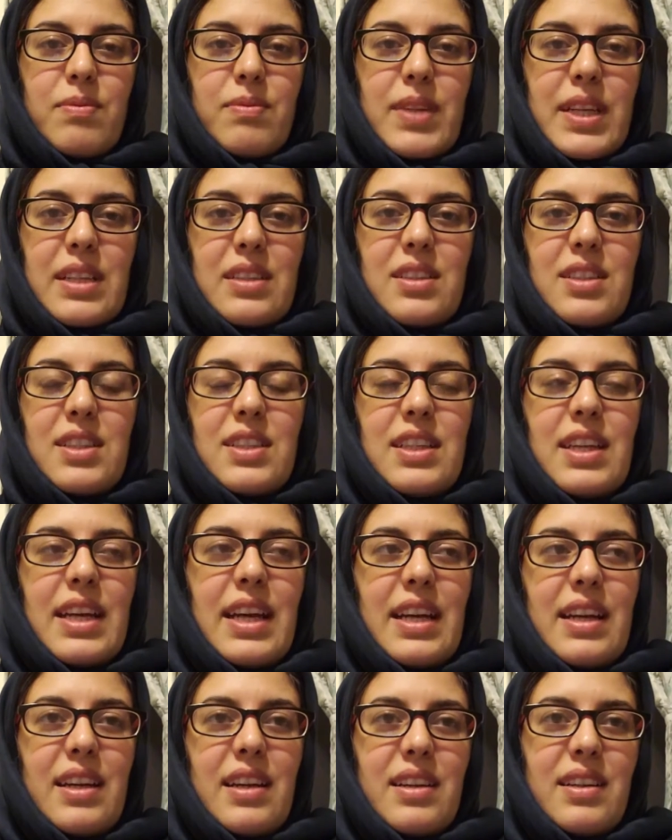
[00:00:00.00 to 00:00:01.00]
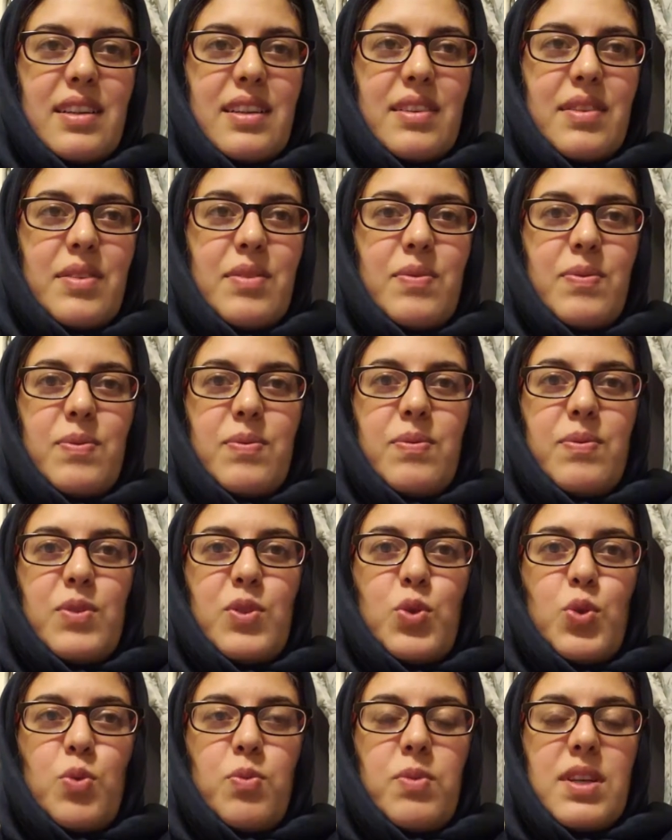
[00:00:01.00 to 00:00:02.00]
like today,
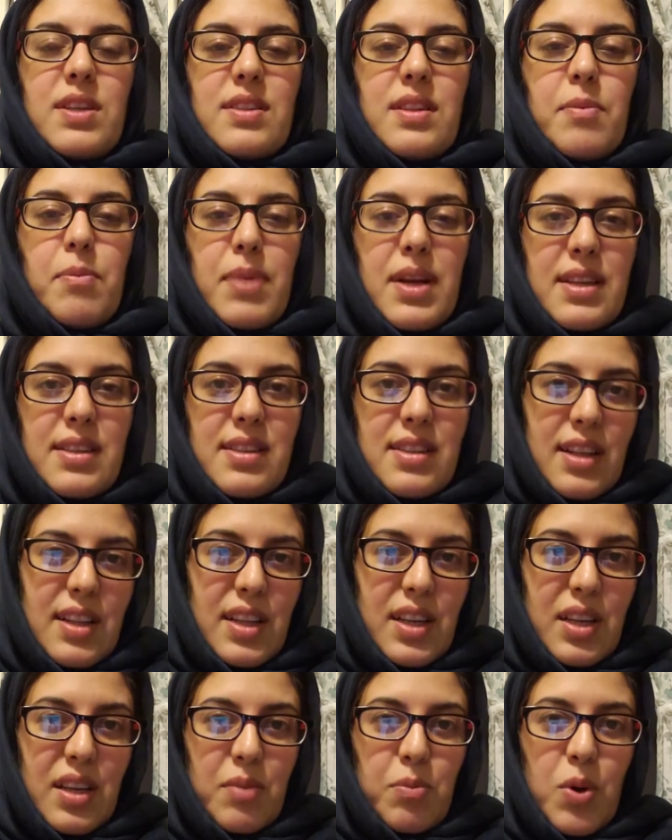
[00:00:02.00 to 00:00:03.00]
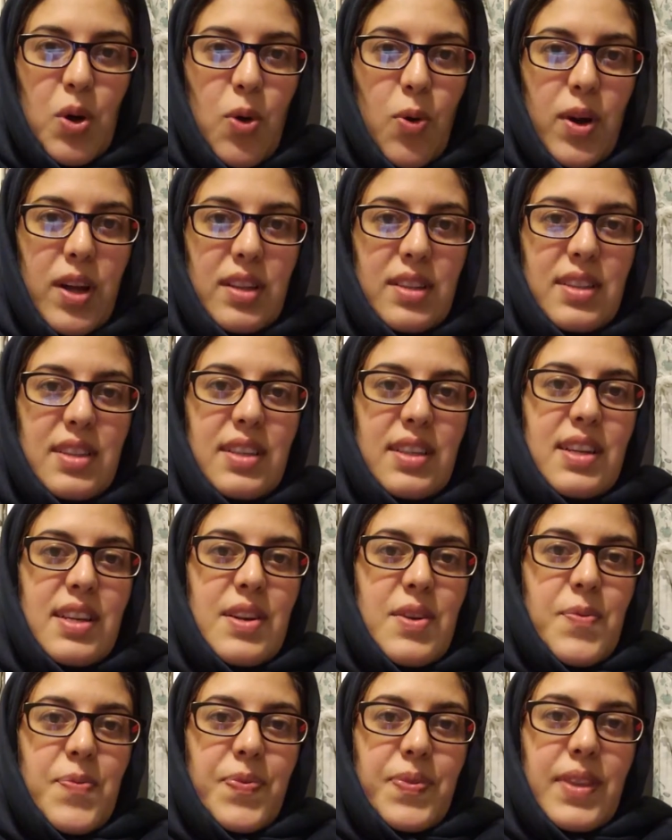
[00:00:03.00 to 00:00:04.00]
Rumi is the best-selling poet
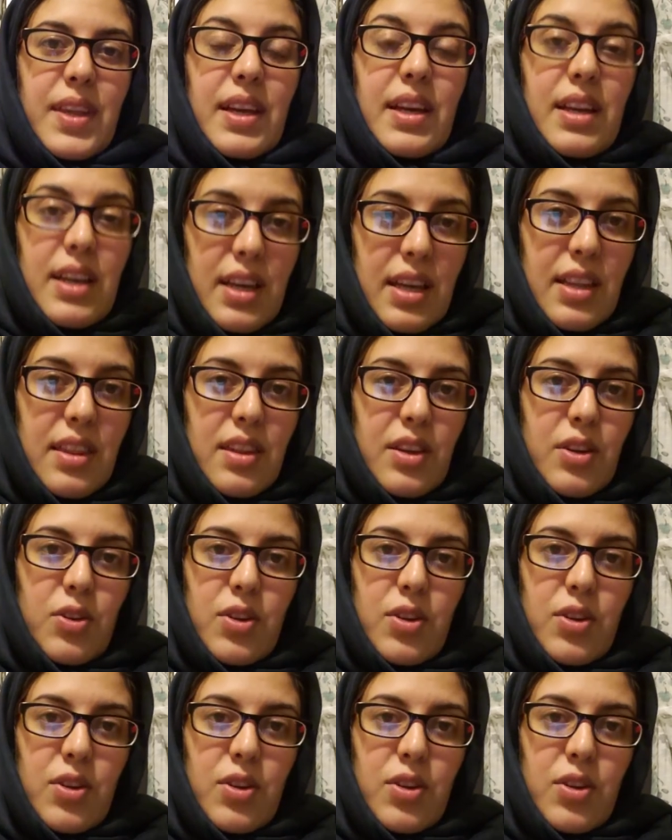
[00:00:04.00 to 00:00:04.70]
in the